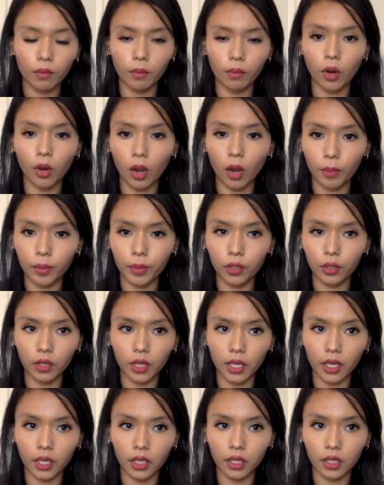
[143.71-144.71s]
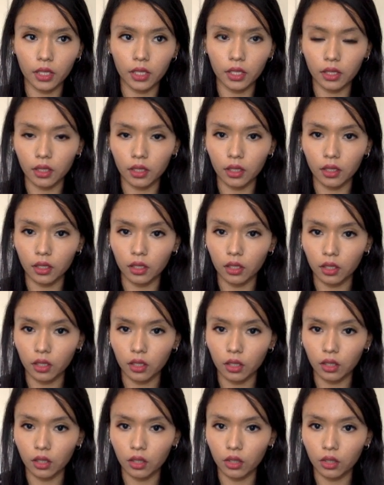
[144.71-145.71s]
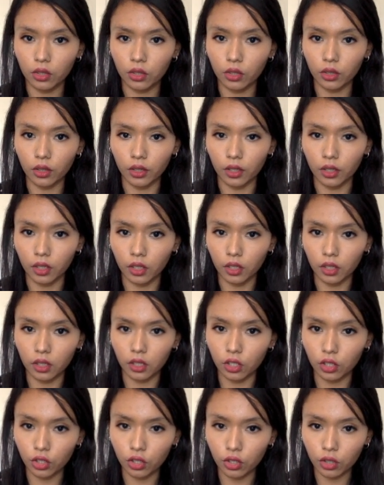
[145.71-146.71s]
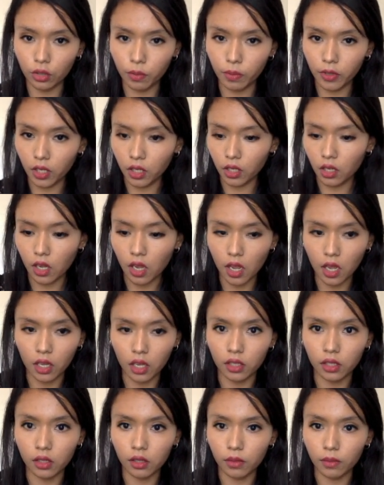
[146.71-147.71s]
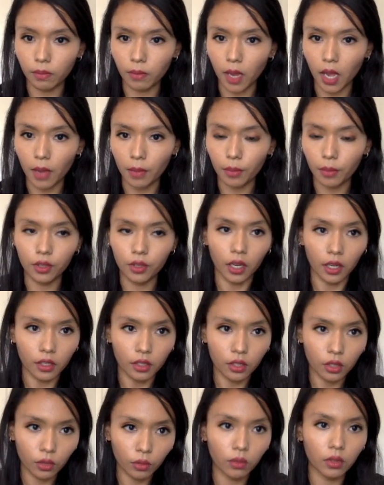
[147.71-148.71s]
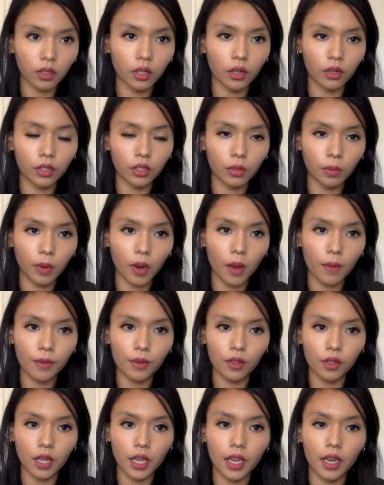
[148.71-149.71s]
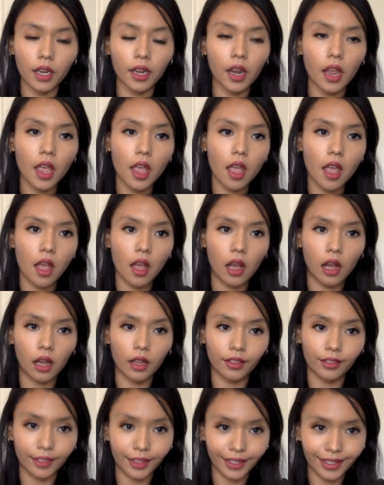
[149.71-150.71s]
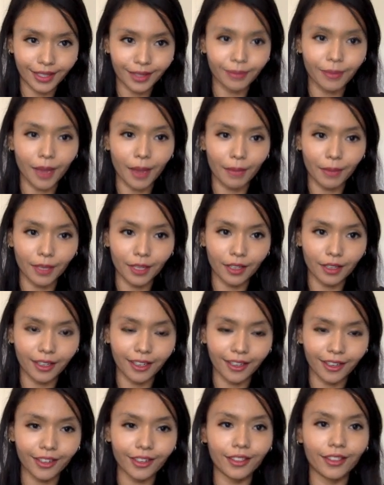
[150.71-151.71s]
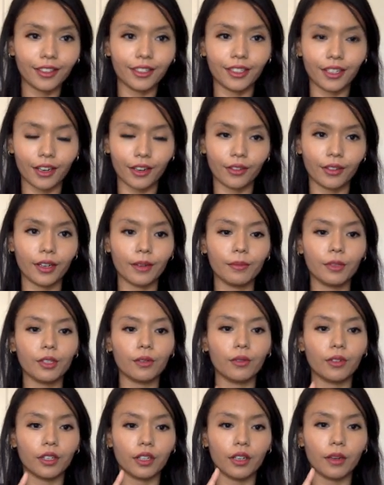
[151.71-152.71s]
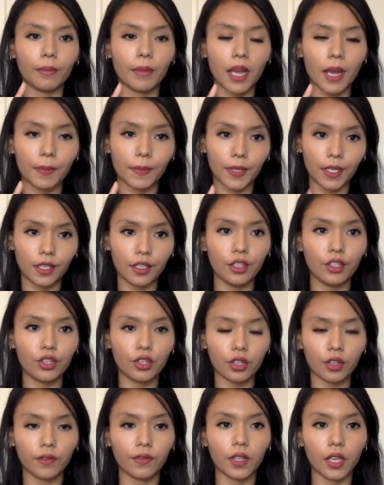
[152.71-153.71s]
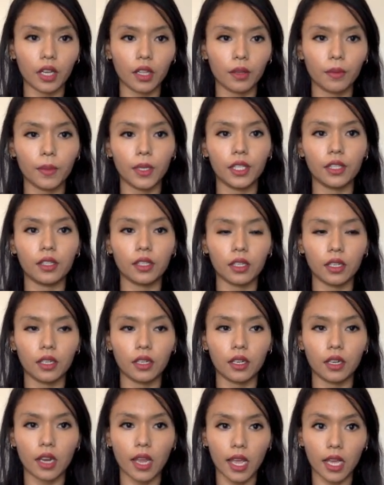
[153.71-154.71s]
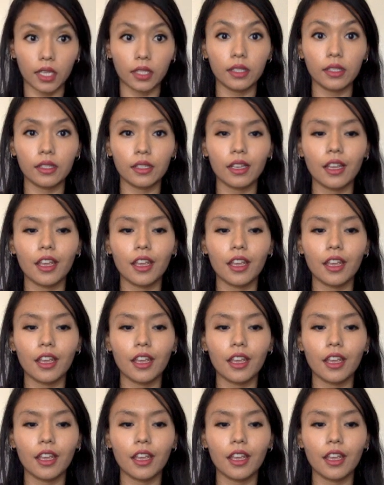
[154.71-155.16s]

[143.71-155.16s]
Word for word: populate, sorry, this should be S map. Yeah, so we're going to populate uh, this mapping here in the diagram. So we're going to map each of the elements in S